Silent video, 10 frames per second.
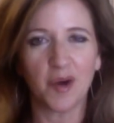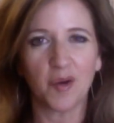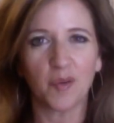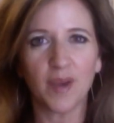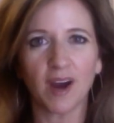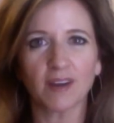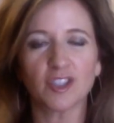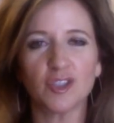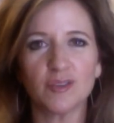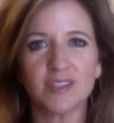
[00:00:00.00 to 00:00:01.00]
we are
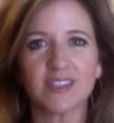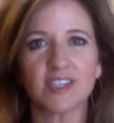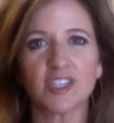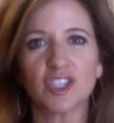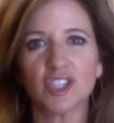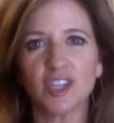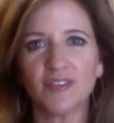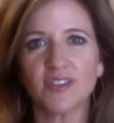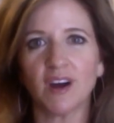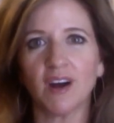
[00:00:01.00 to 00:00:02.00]
choosing to
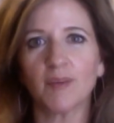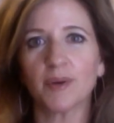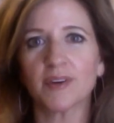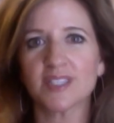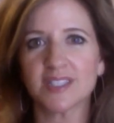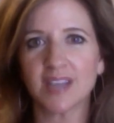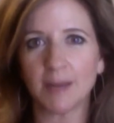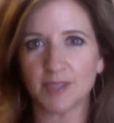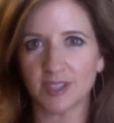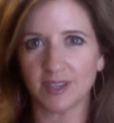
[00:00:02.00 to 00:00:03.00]
shift our
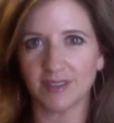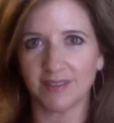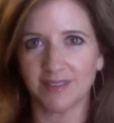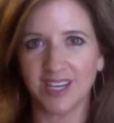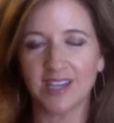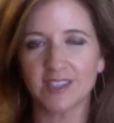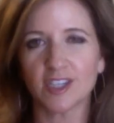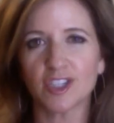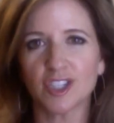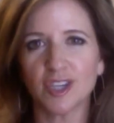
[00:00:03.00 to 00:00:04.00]
perception, to
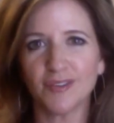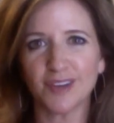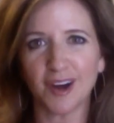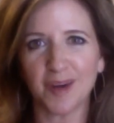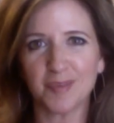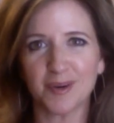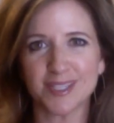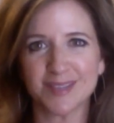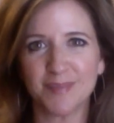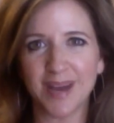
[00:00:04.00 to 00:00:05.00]
shift our
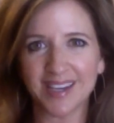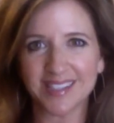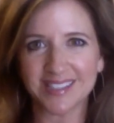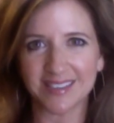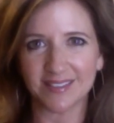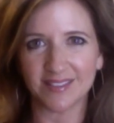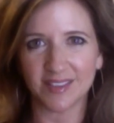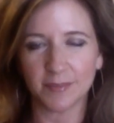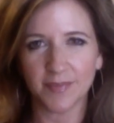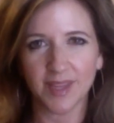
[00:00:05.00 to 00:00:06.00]
perspective
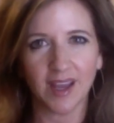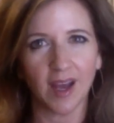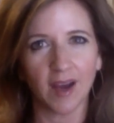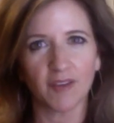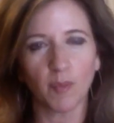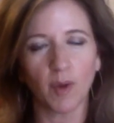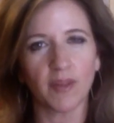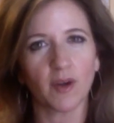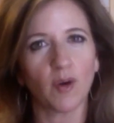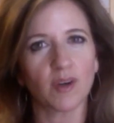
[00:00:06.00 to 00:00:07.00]
from what
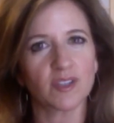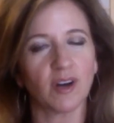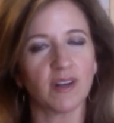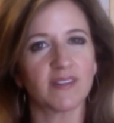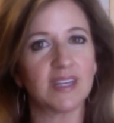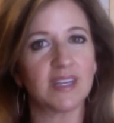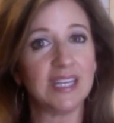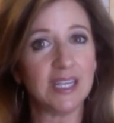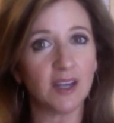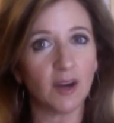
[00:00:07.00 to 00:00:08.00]
the course calls the
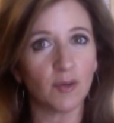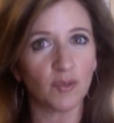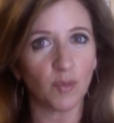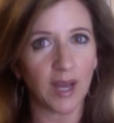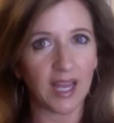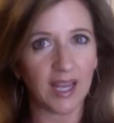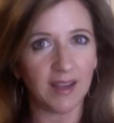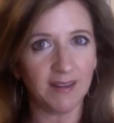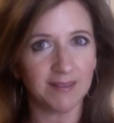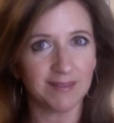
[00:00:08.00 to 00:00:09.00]
ego's
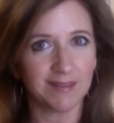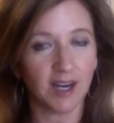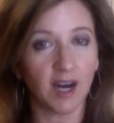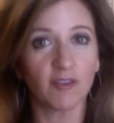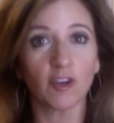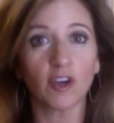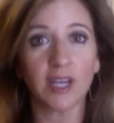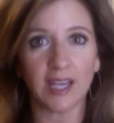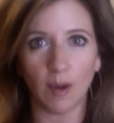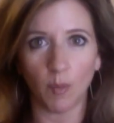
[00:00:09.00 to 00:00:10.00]
way of
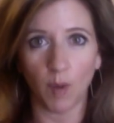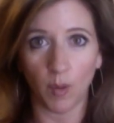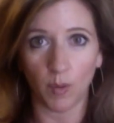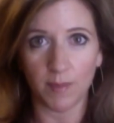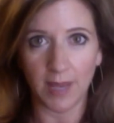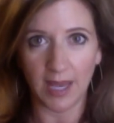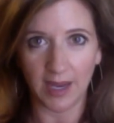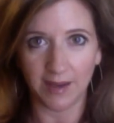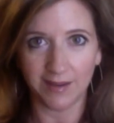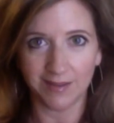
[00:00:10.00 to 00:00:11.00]
looking at what we
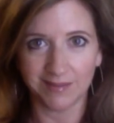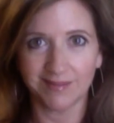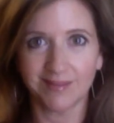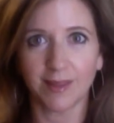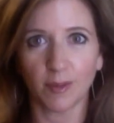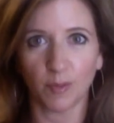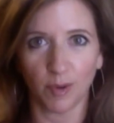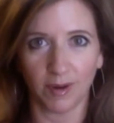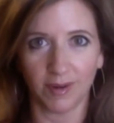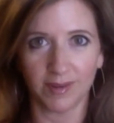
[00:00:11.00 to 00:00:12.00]
made, the
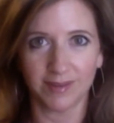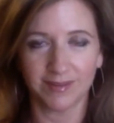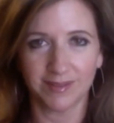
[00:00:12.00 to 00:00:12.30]
world.